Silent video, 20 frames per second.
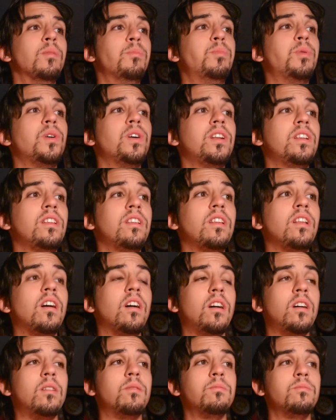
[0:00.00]
But
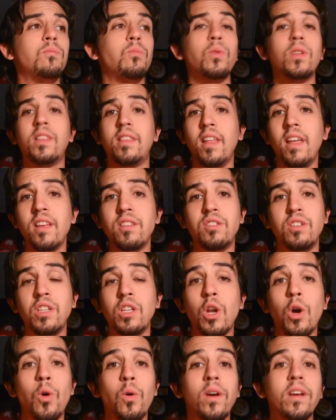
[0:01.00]
with this,
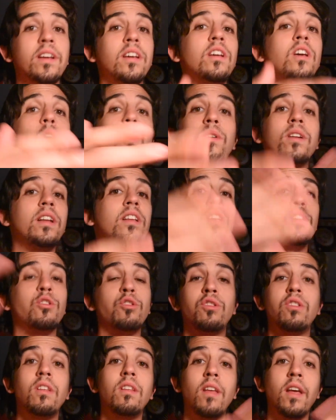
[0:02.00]
you know, it could go in
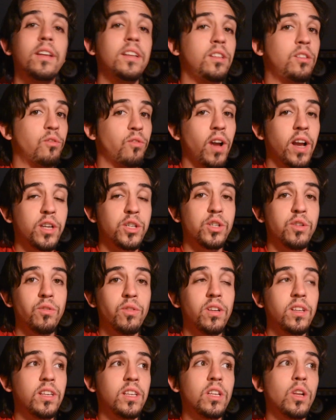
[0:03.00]
any direction,
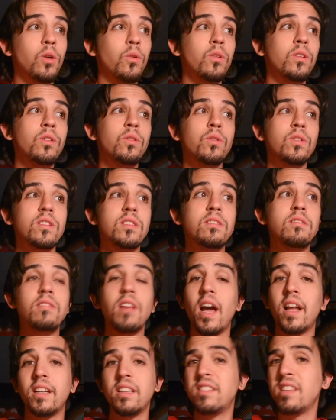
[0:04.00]
really. You know, you could kind